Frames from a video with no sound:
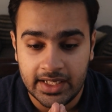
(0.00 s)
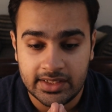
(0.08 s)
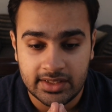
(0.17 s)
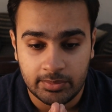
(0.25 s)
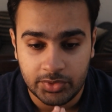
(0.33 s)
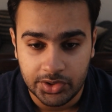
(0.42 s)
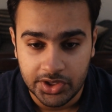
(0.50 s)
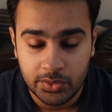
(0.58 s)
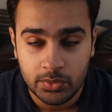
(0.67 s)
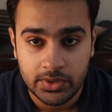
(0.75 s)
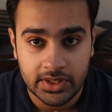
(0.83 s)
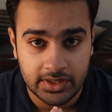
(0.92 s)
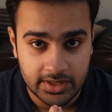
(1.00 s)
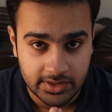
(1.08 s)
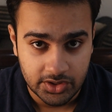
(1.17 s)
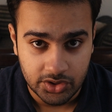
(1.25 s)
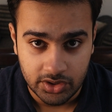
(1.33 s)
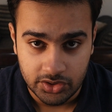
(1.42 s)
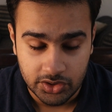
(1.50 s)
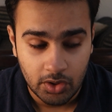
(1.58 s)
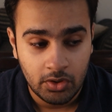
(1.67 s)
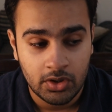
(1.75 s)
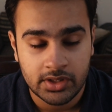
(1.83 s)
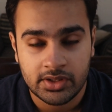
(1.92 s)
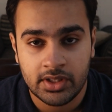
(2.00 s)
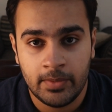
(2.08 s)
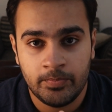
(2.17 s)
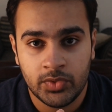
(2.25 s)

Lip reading: It's up to you, the decision is yours.